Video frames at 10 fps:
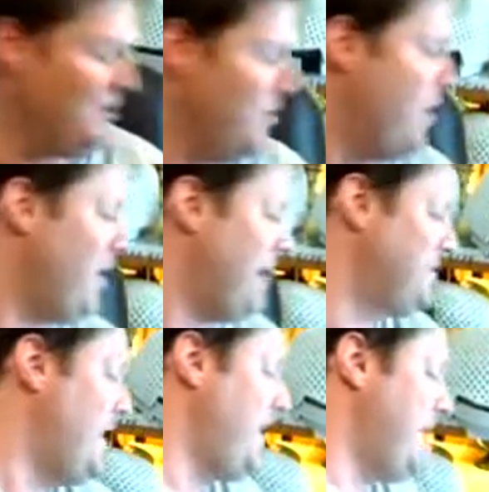you know what I'm
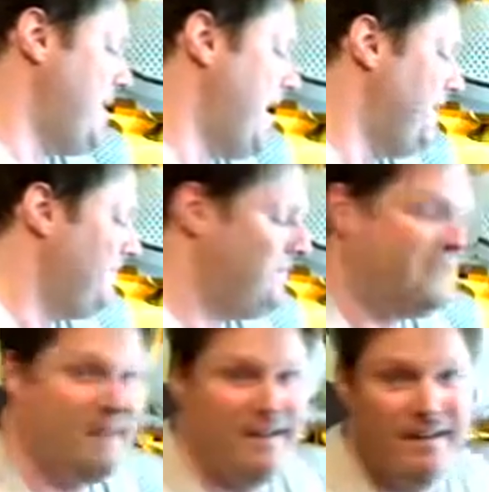talking about.
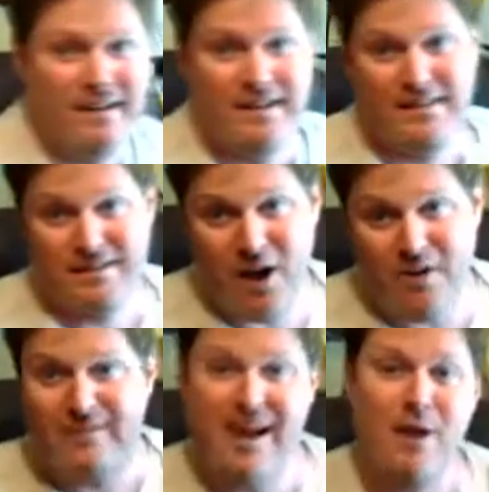
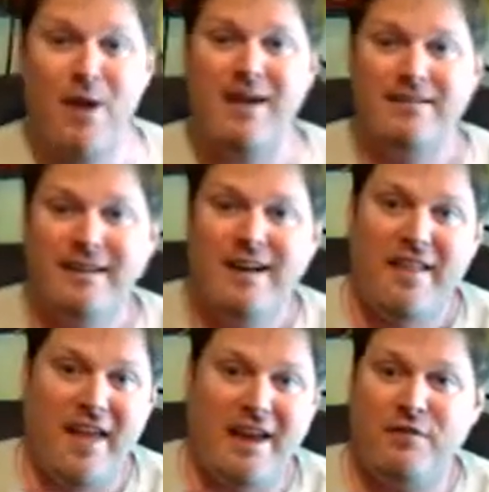So anyway,
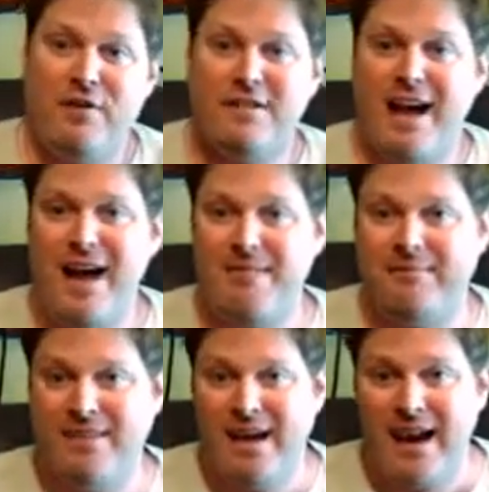thank you for your time.
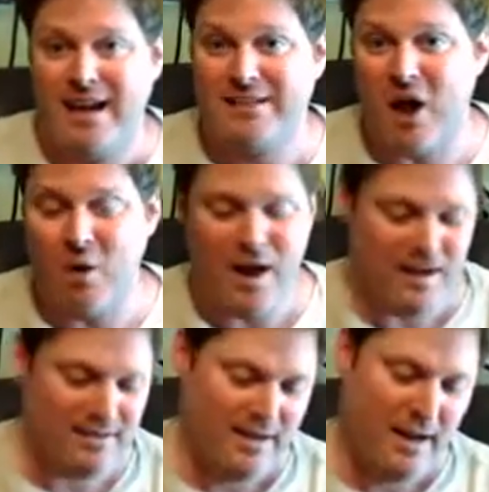And as
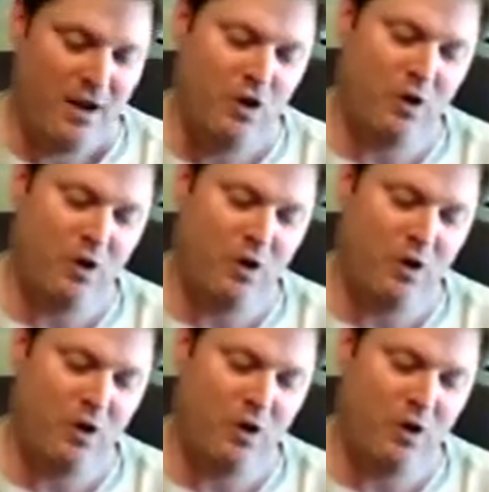always, you